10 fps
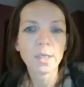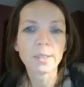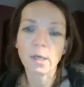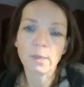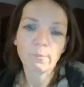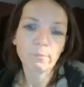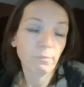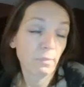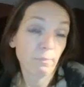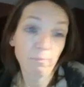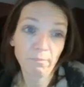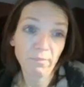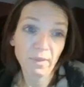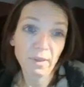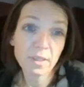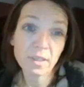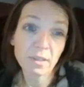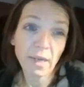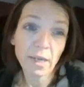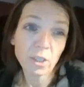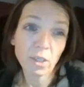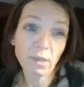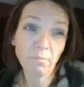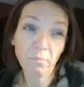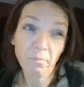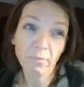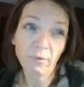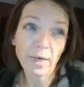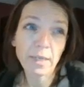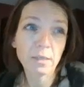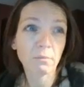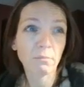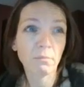on. This is actually rather